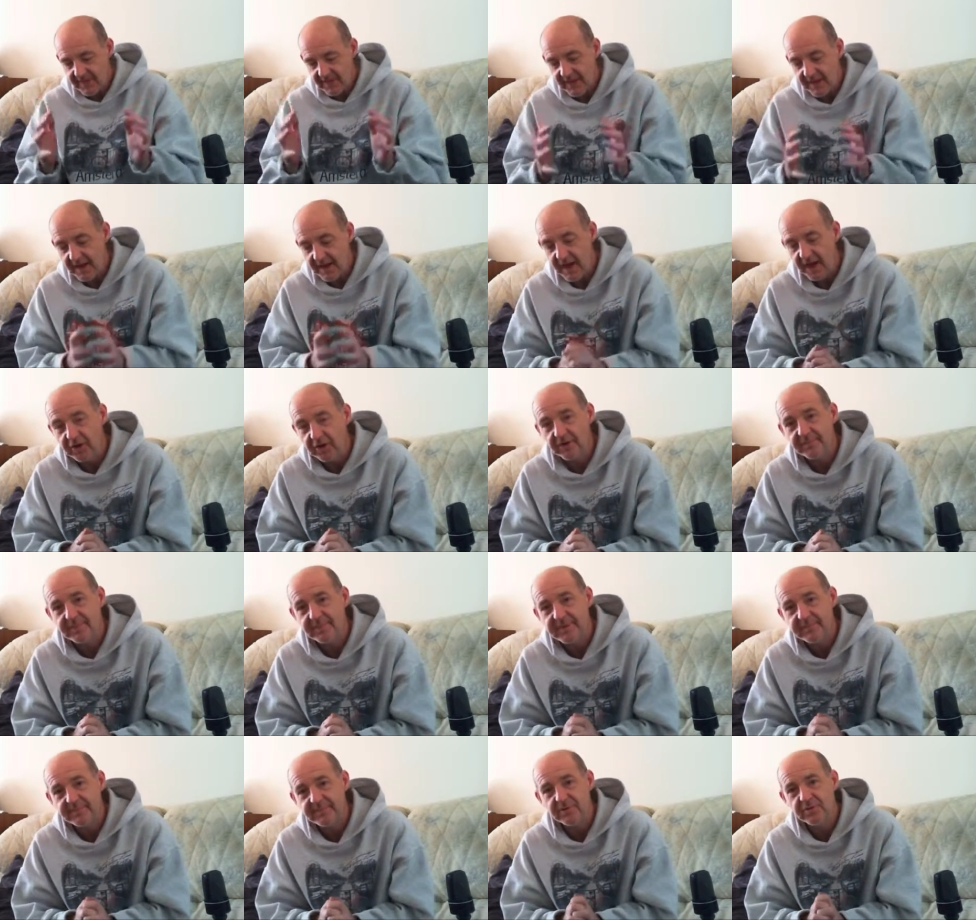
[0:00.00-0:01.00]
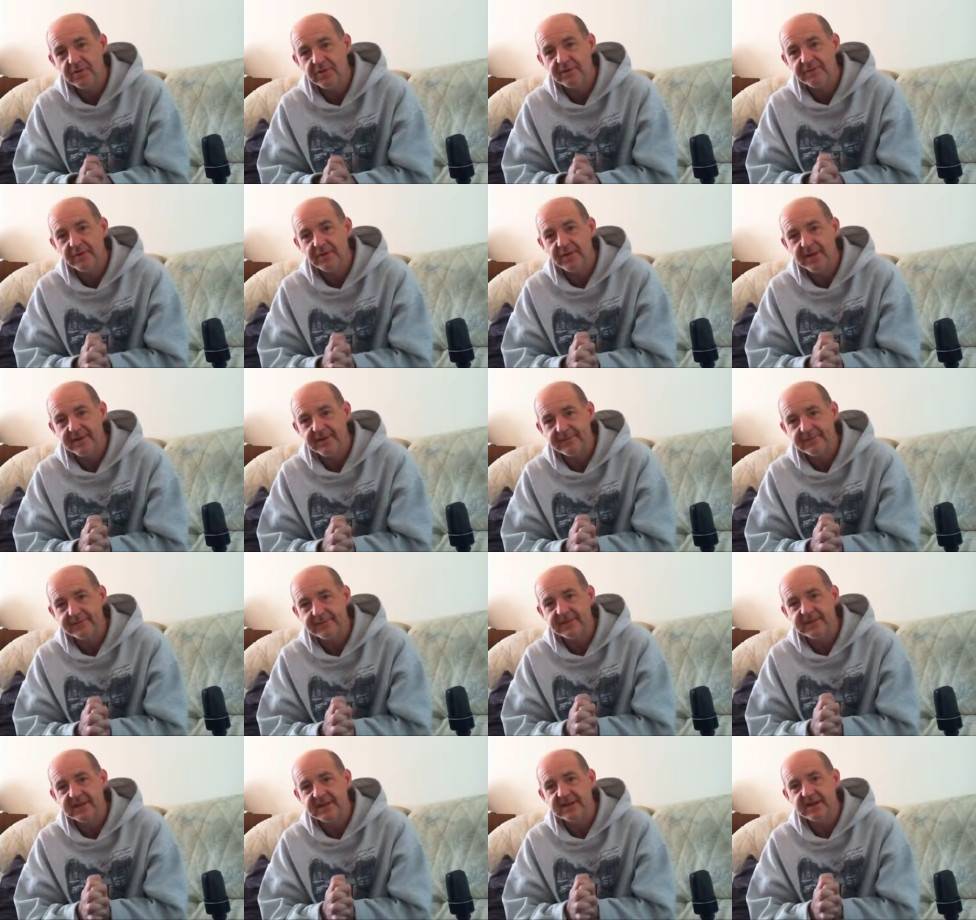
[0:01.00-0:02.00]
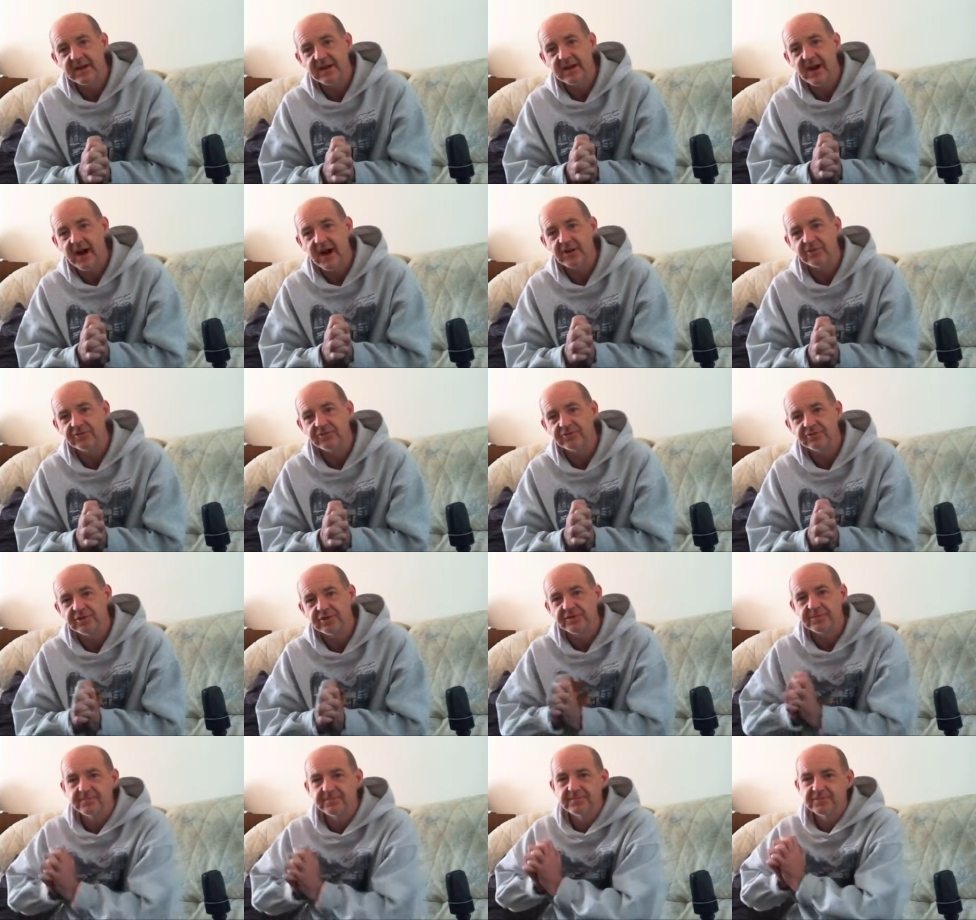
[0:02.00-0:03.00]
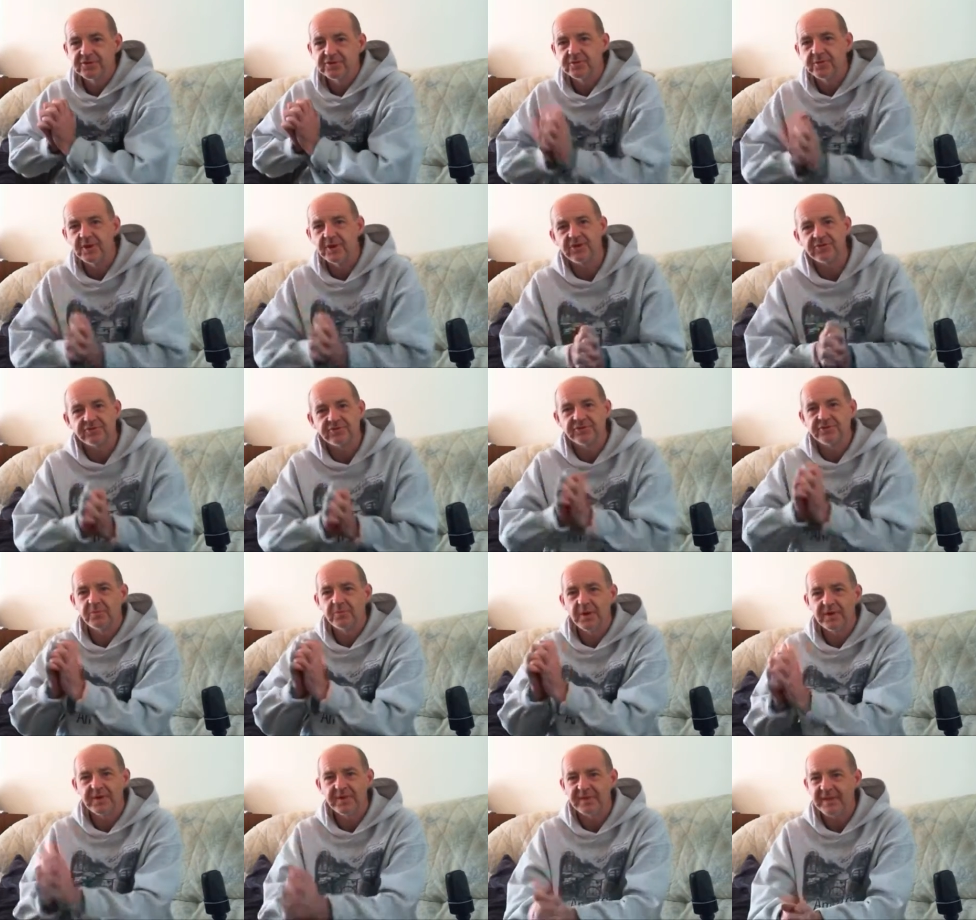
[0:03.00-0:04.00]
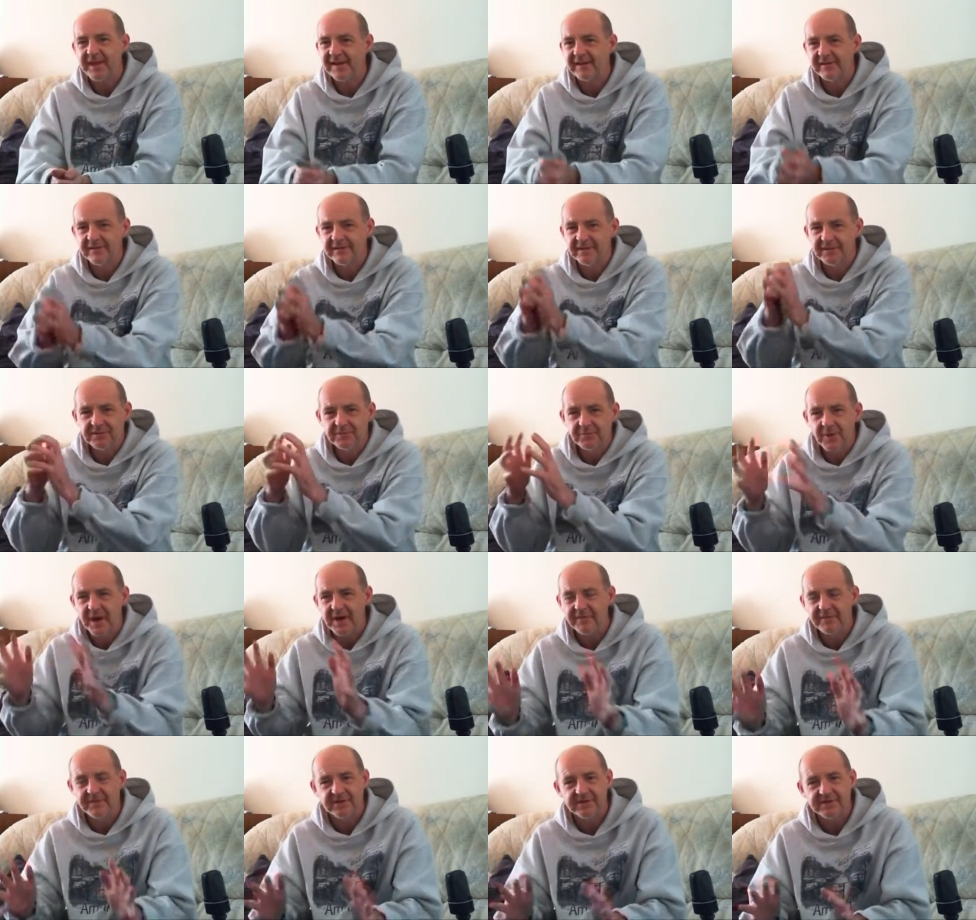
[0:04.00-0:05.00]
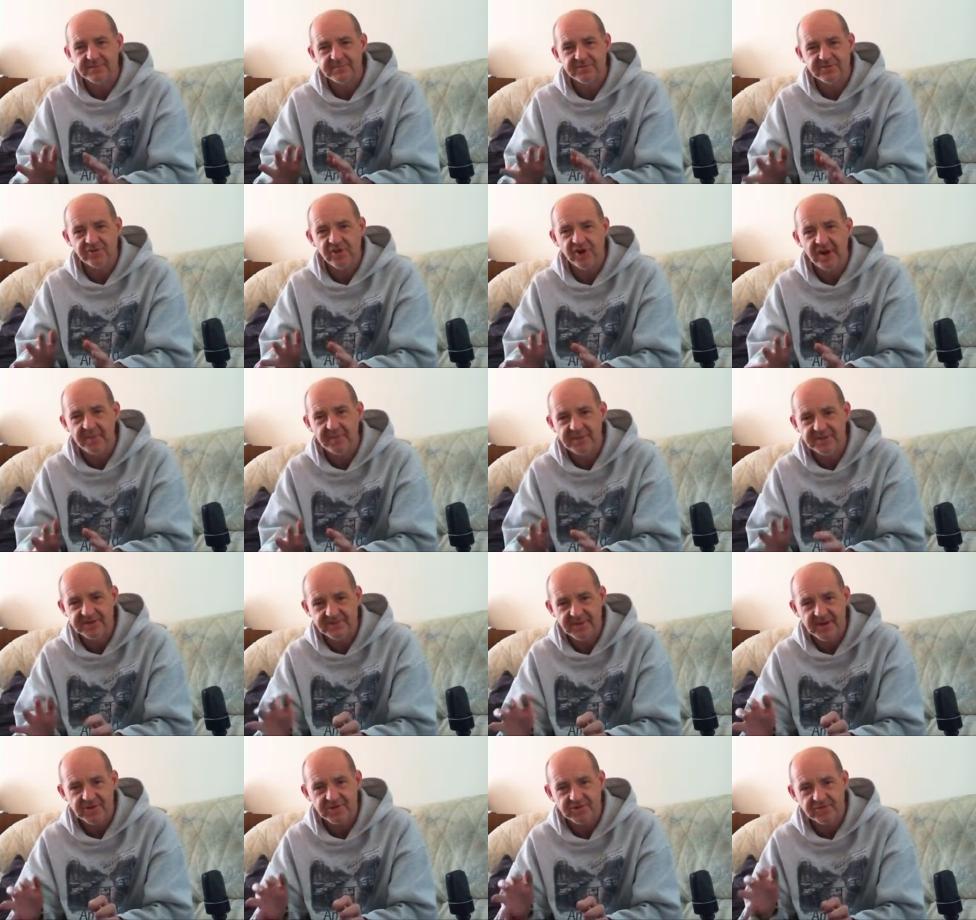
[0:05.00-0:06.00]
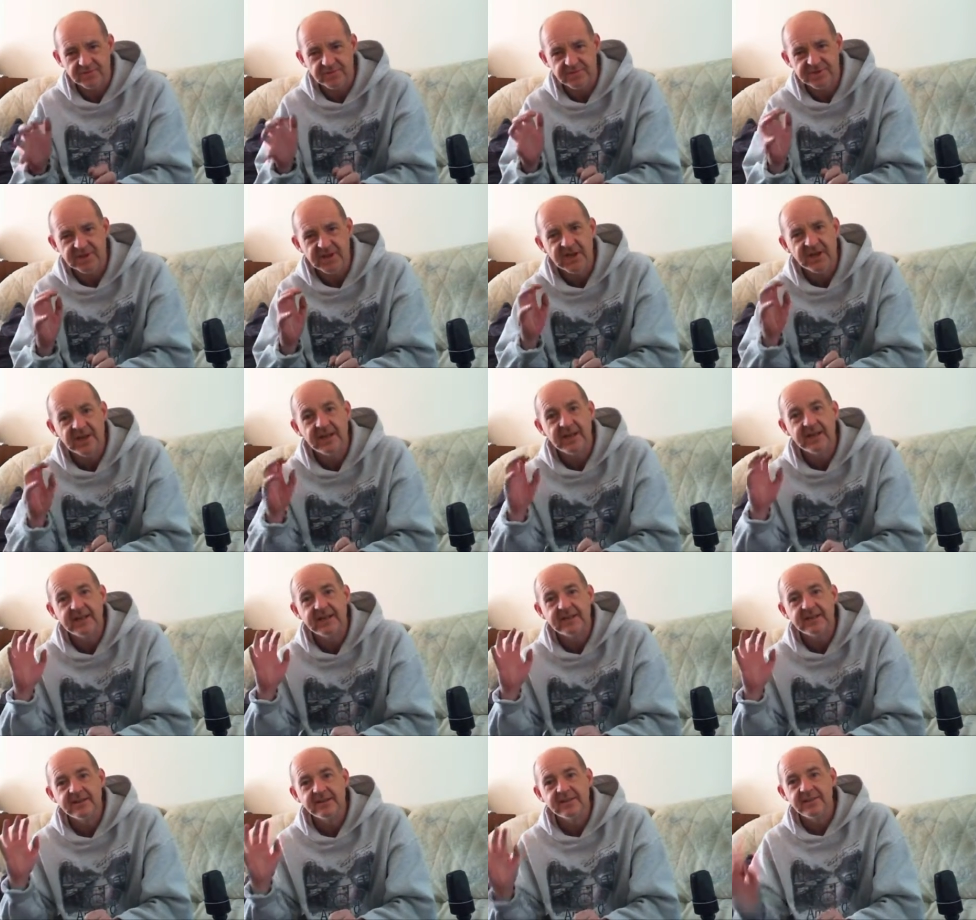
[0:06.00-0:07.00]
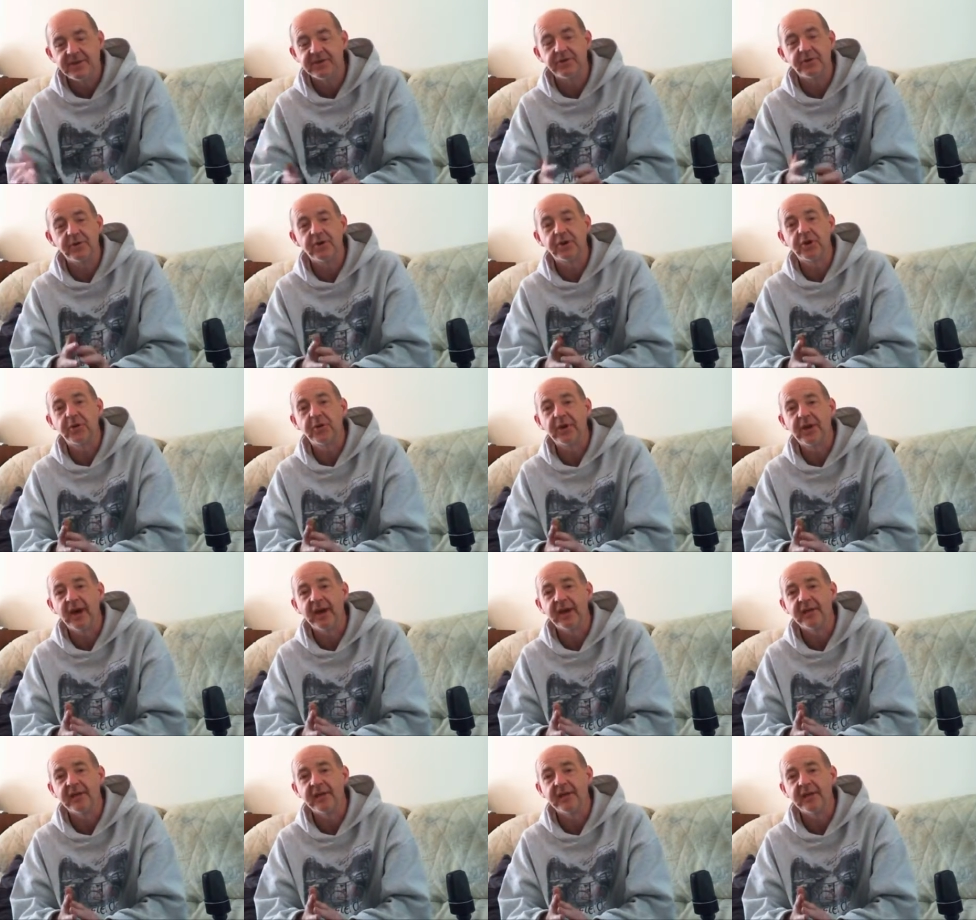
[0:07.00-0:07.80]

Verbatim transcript: A lot of people for their 50, 100, 200, 1000, whatever subscriber specials, they do a Q&A.